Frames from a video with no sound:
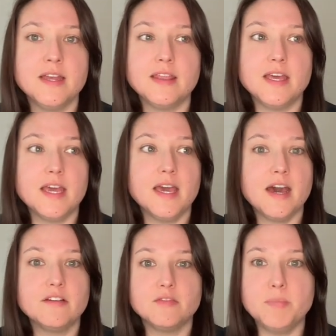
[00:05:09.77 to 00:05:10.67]
they
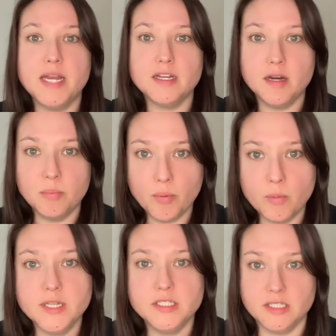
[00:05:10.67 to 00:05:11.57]
have been
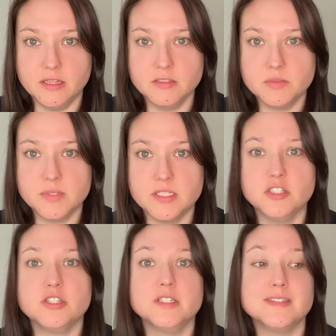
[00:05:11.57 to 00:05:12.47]
appointed those
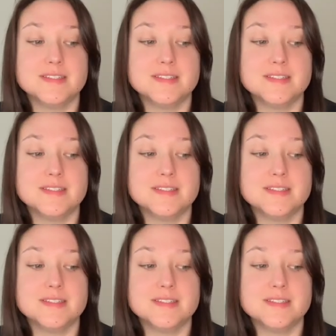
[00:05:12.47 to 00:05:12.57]
positions,